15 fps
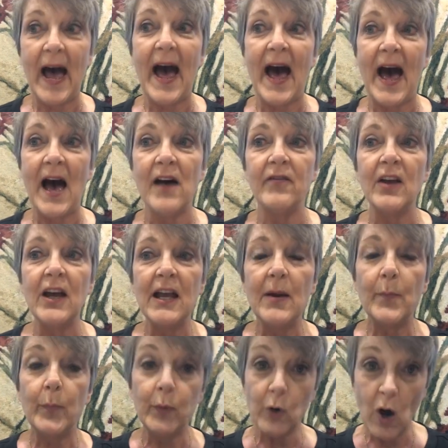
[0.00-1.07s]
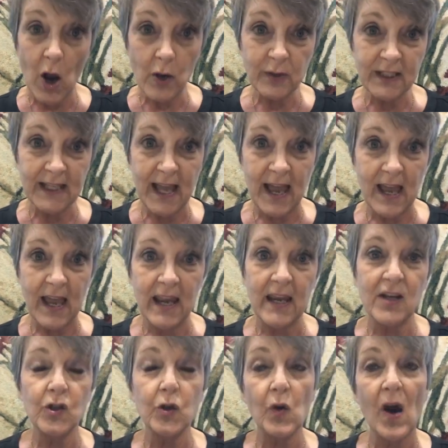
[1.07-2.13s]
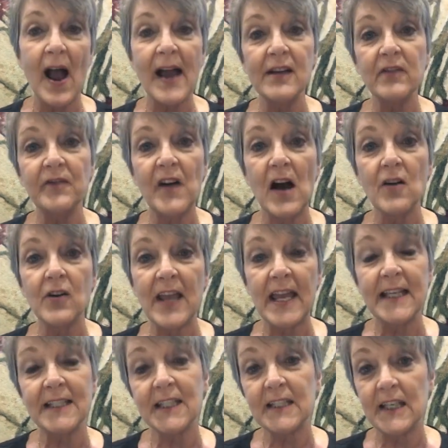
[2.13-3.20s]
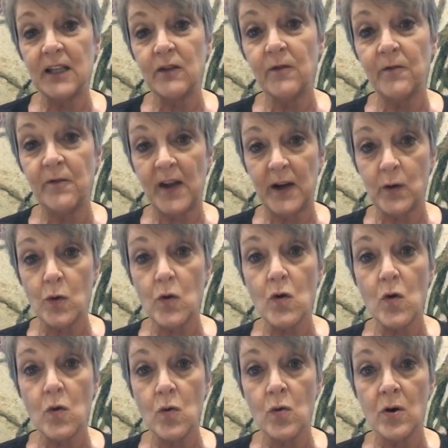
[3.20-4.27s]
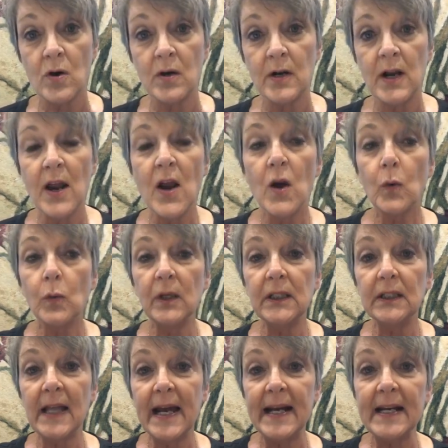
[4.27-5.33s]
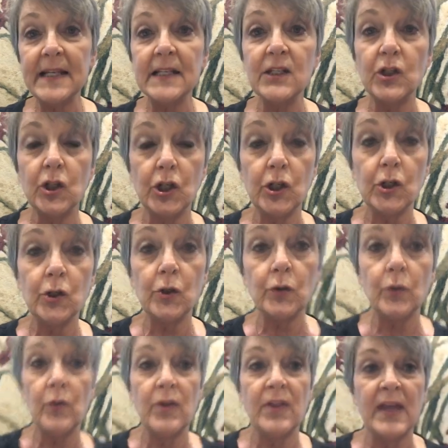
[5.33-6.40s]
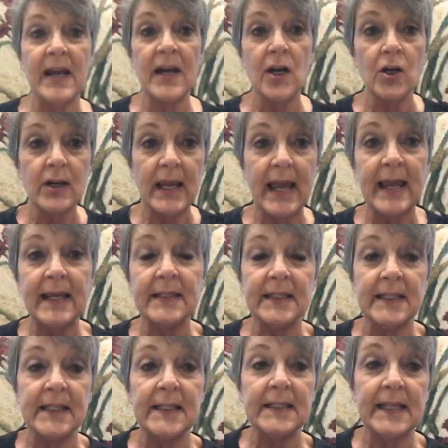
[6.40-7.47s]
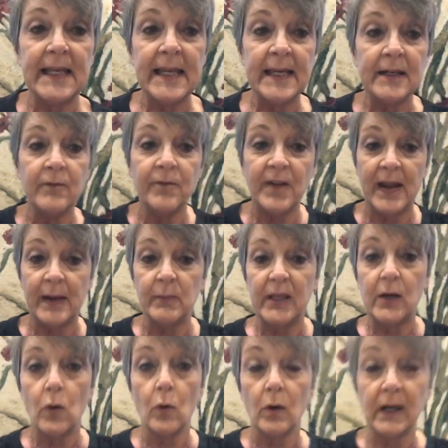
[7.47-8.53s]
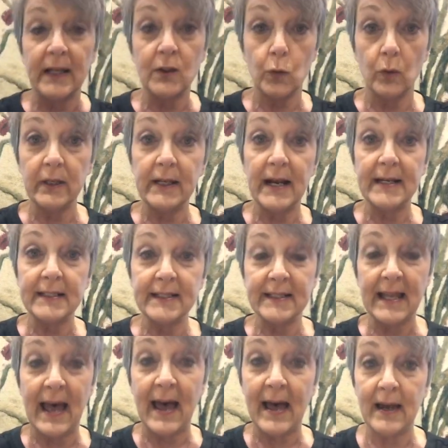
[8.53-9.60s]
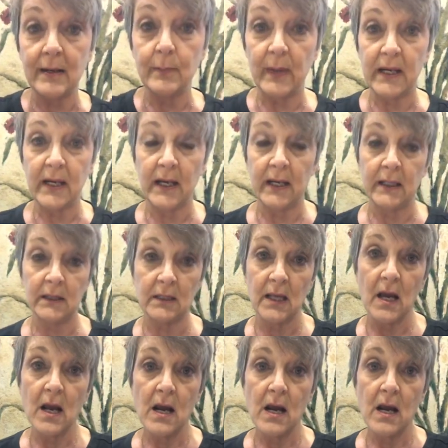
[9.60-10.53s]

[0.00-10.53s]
have pro se tried to file cases in federal court related to their cases in family court. It's really kind of sad because